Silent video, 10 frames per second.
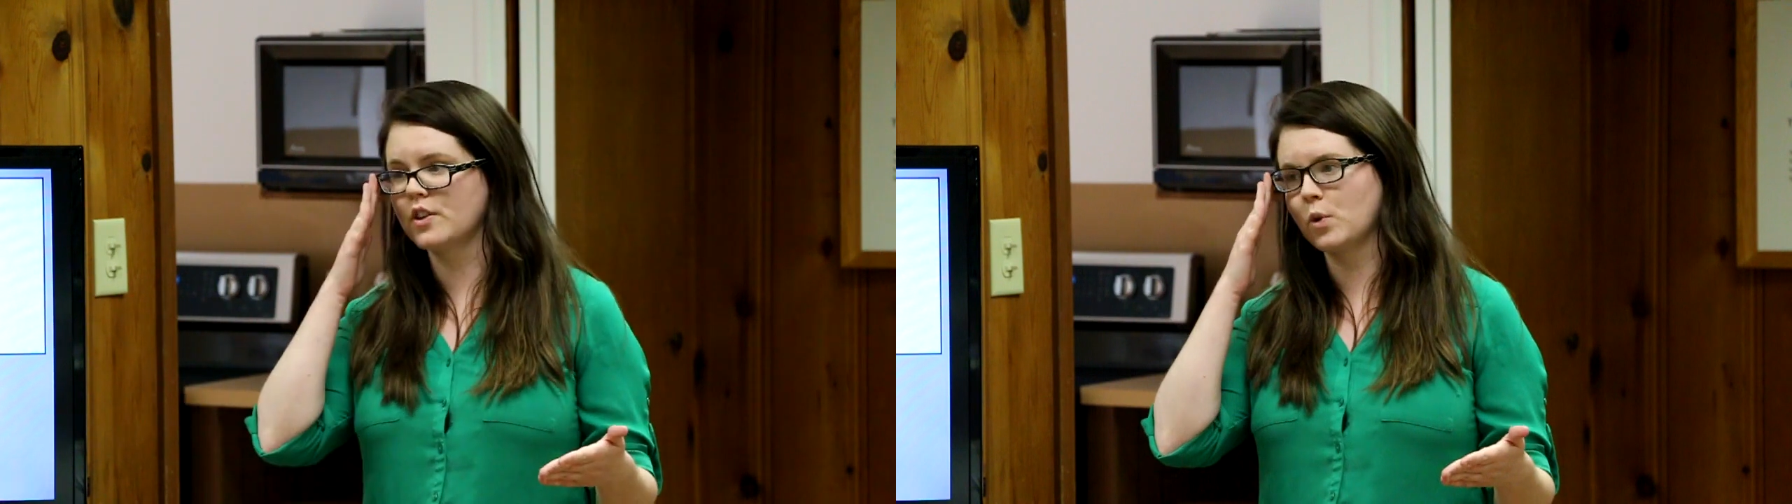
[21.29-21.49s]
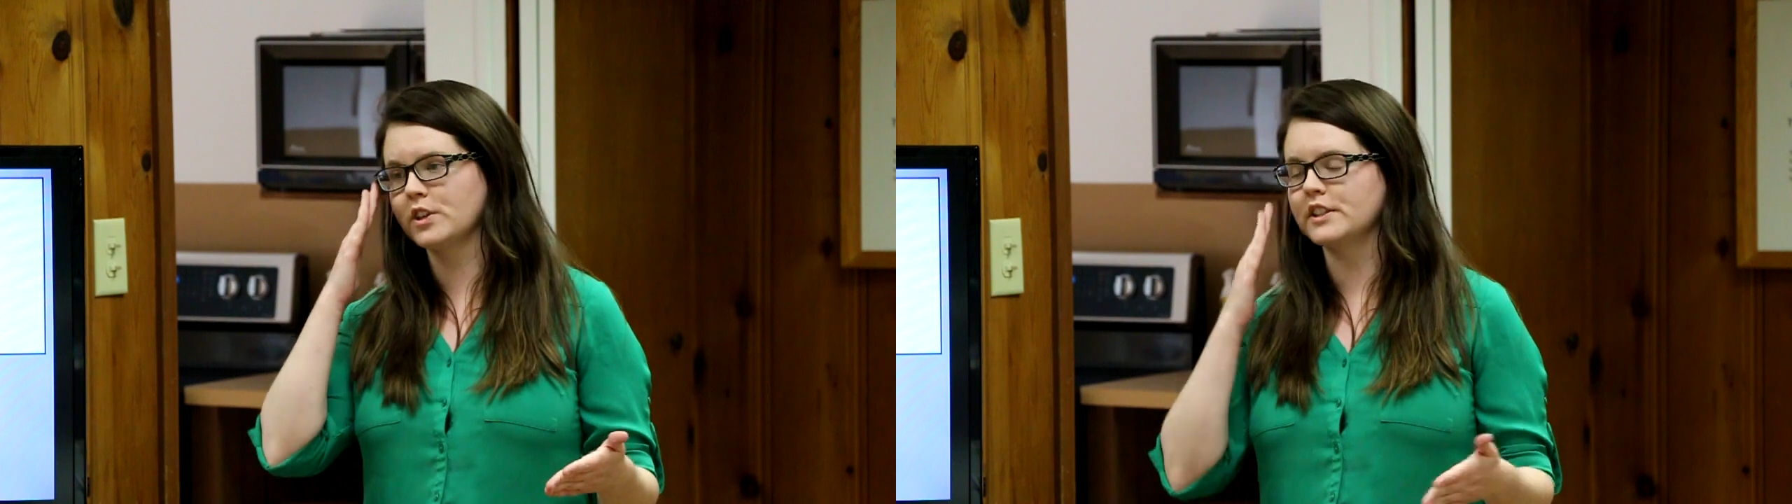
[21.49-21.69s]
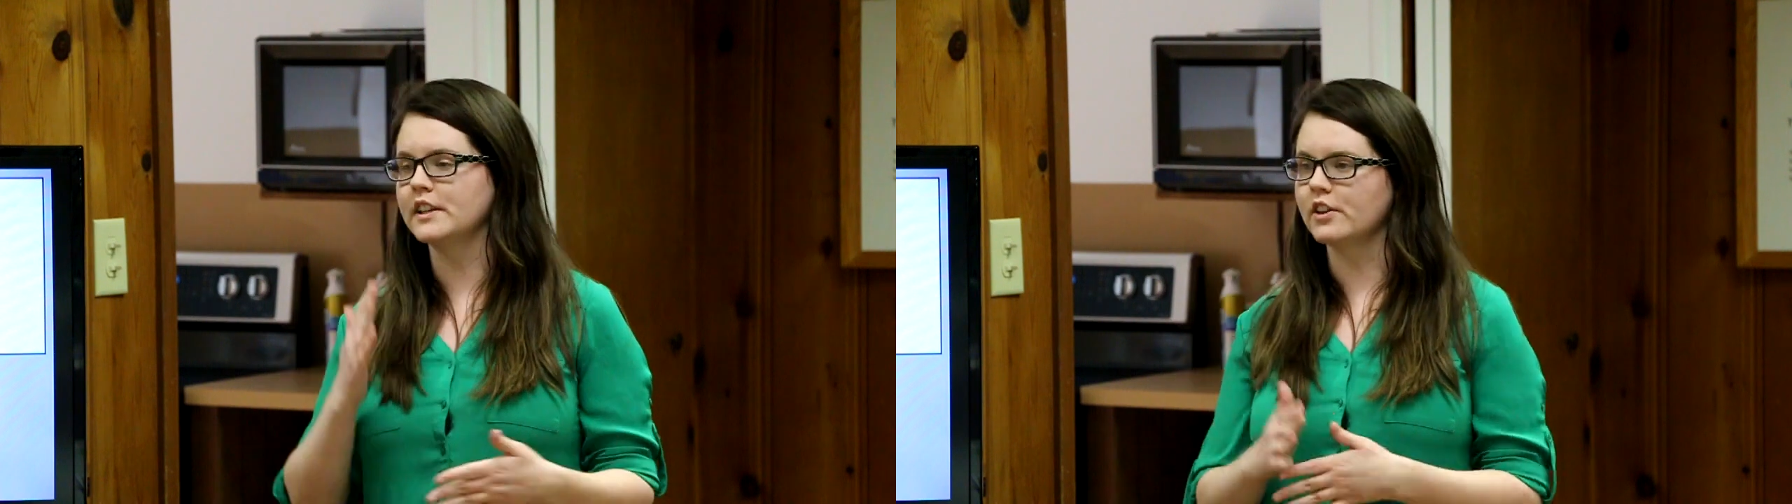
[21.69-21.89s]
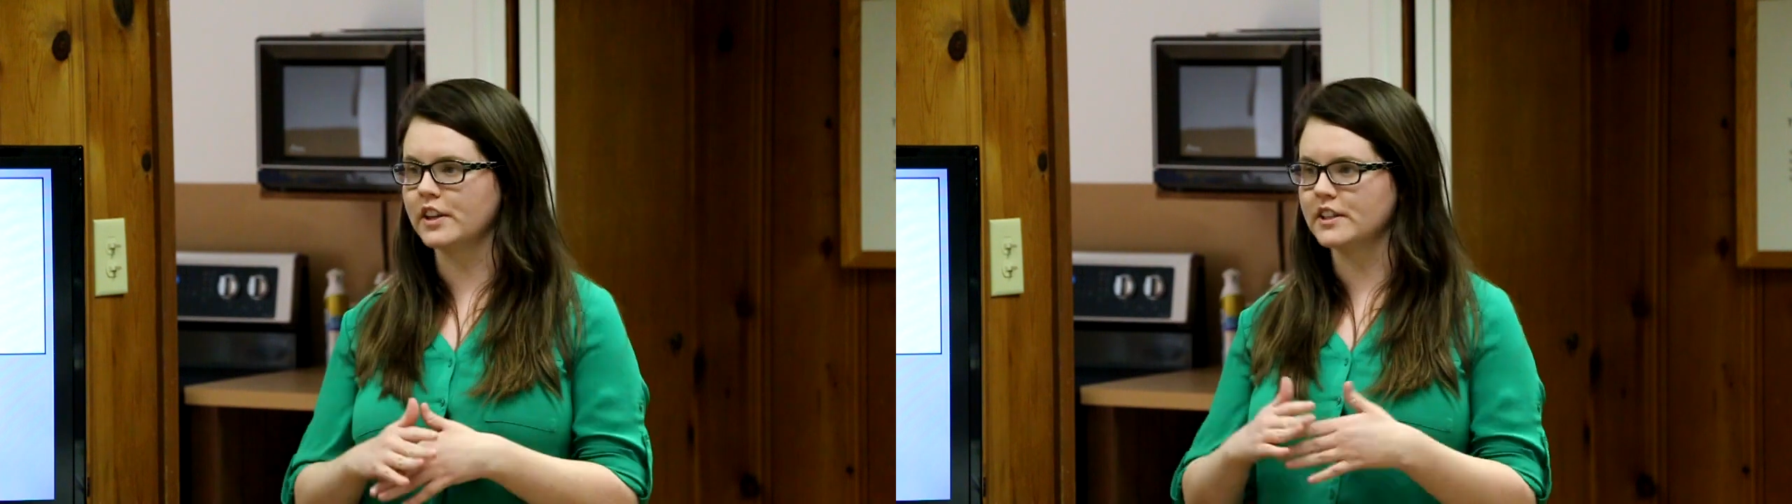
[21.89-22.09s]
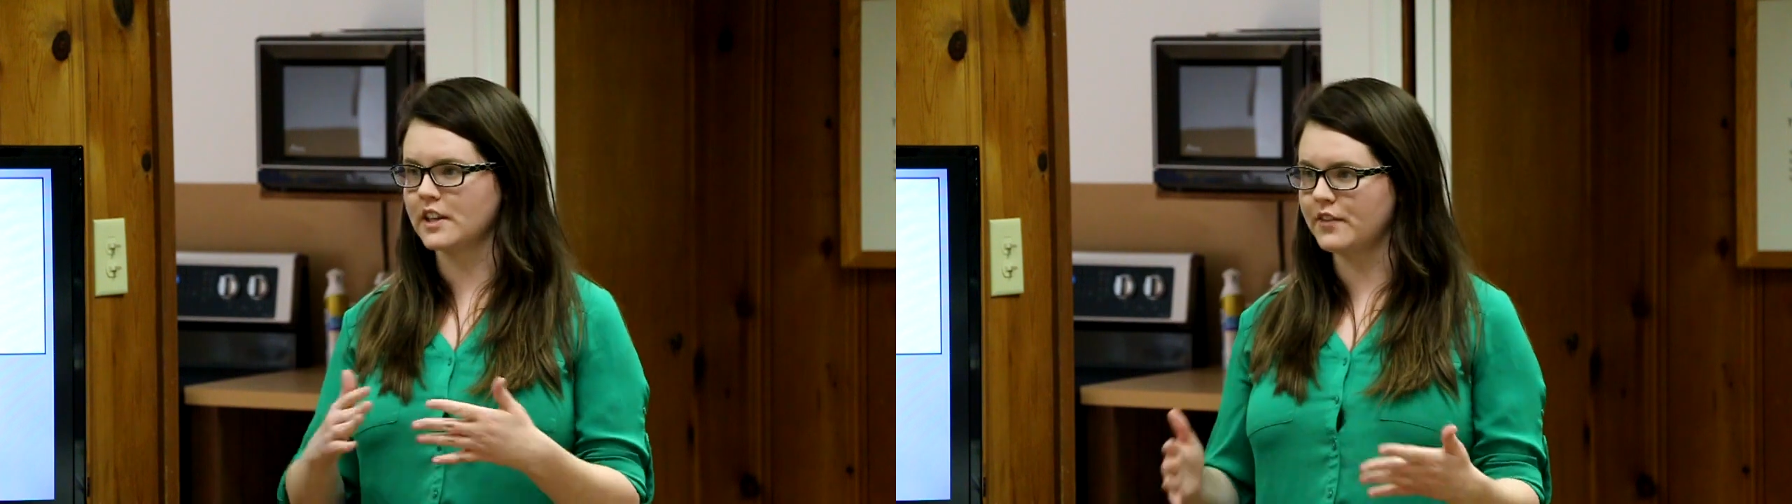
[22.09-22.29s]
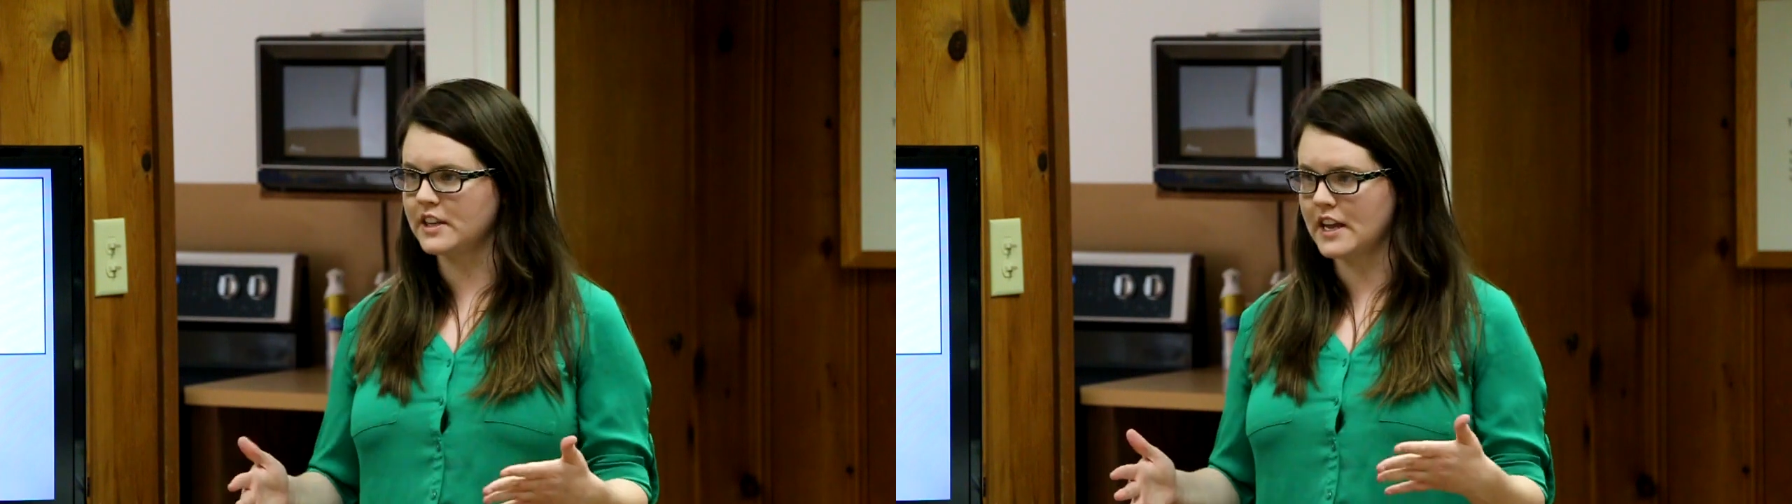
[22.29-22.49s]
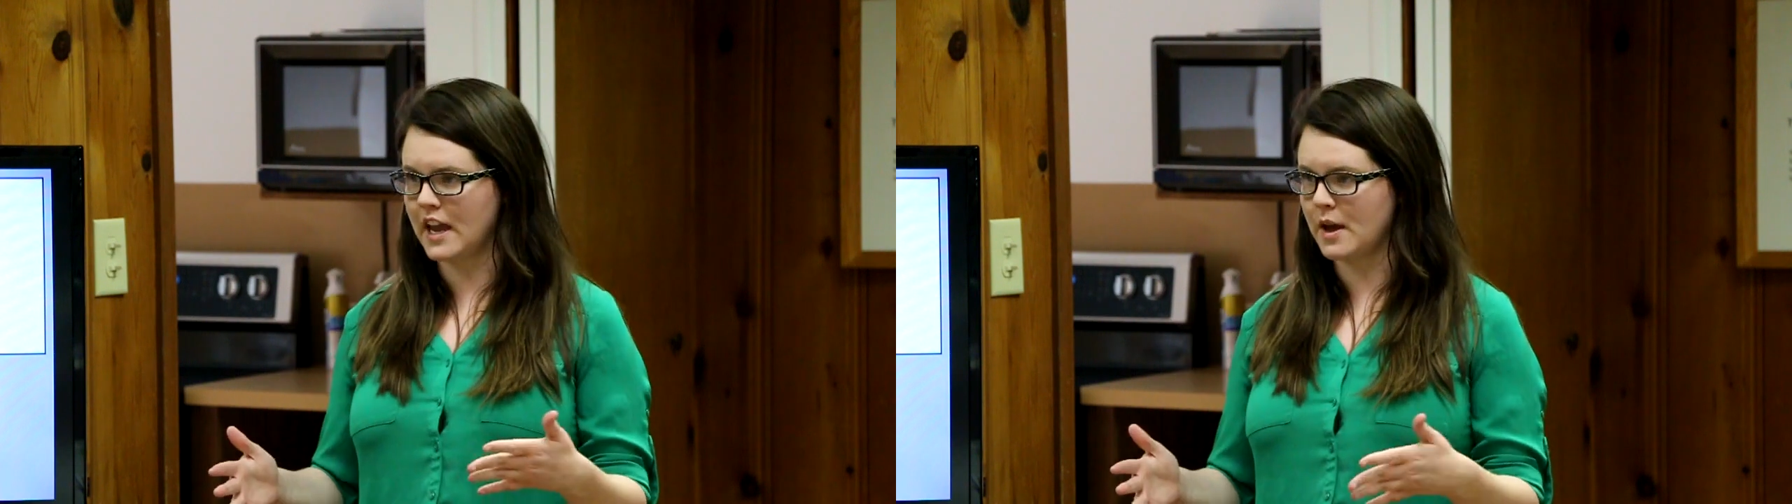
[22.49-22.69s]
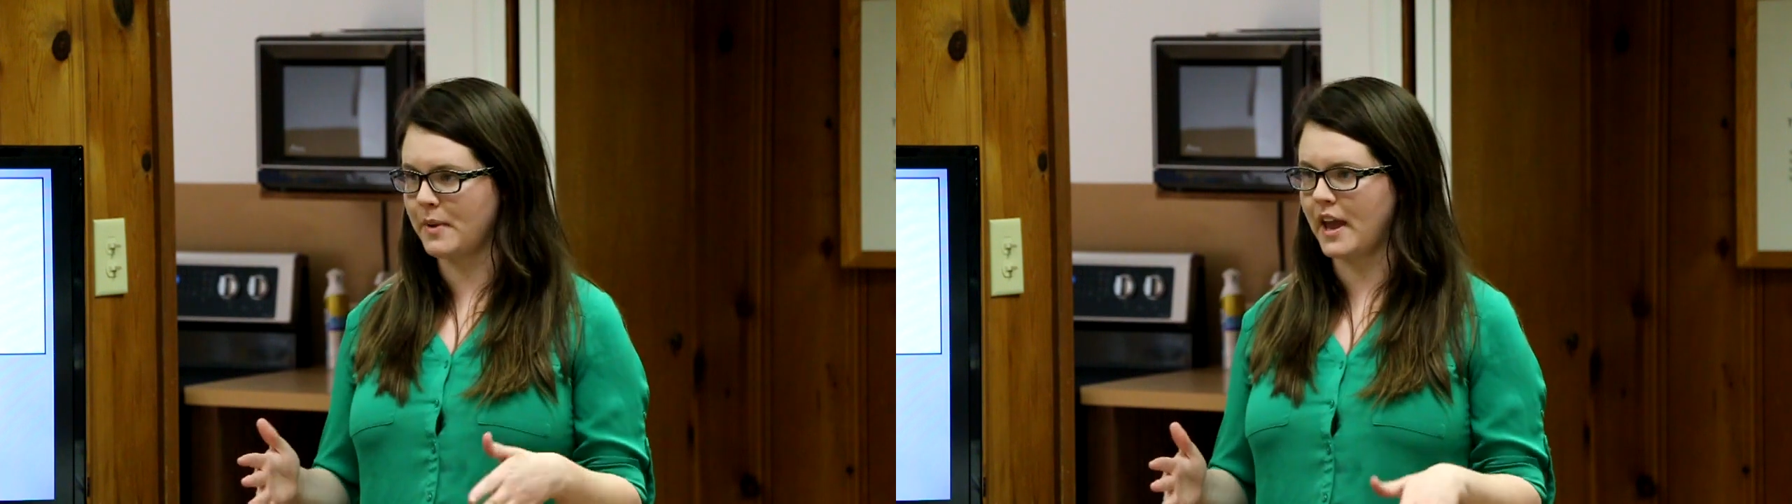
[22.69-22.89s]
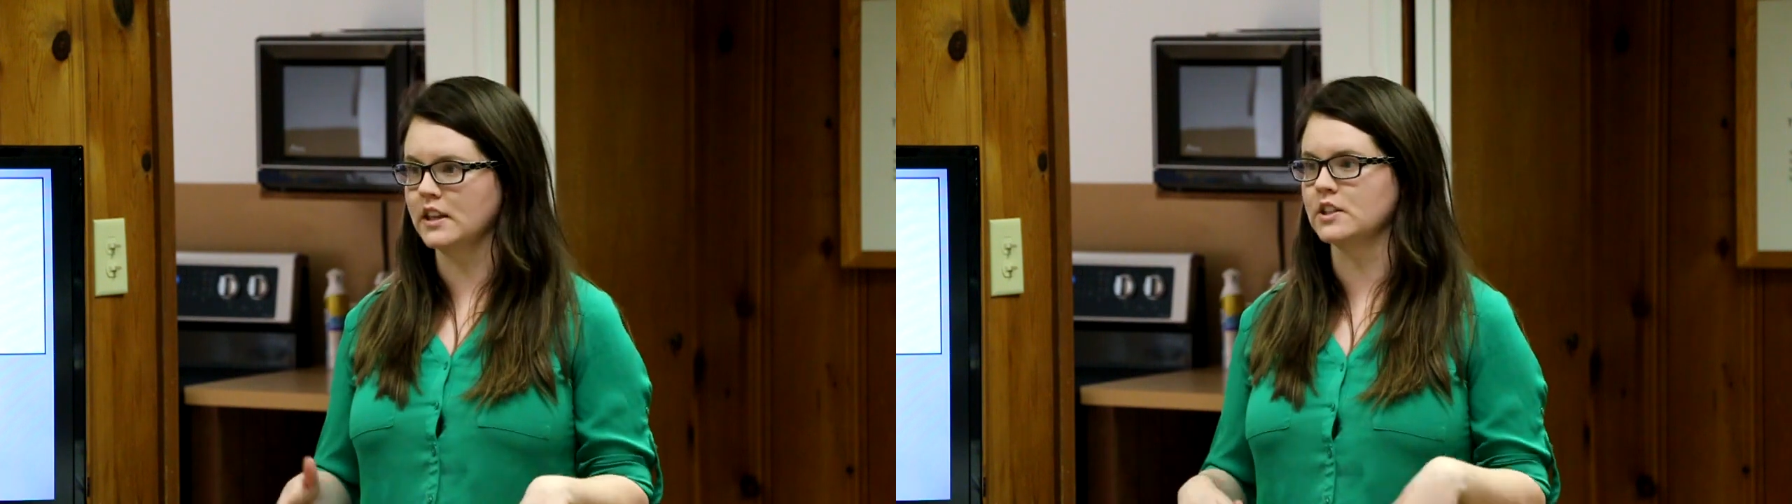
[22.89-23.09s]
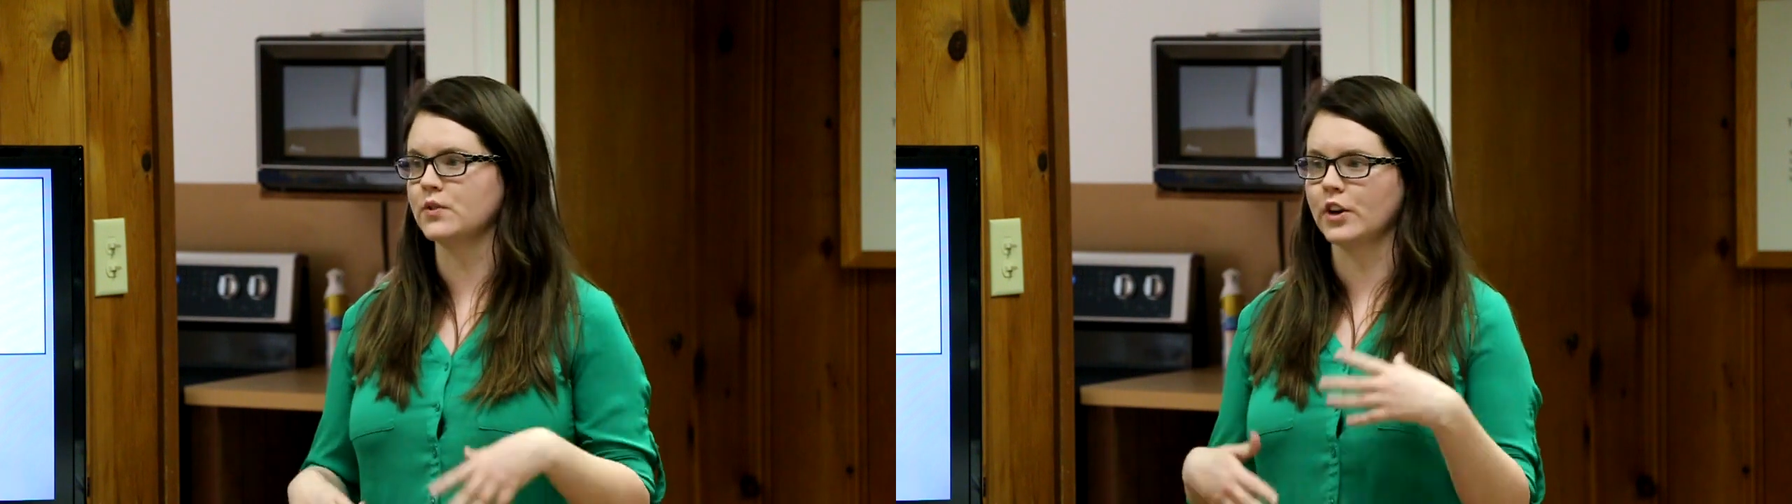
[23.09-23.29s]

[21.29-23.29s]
I've worked in nearly 70 campaigns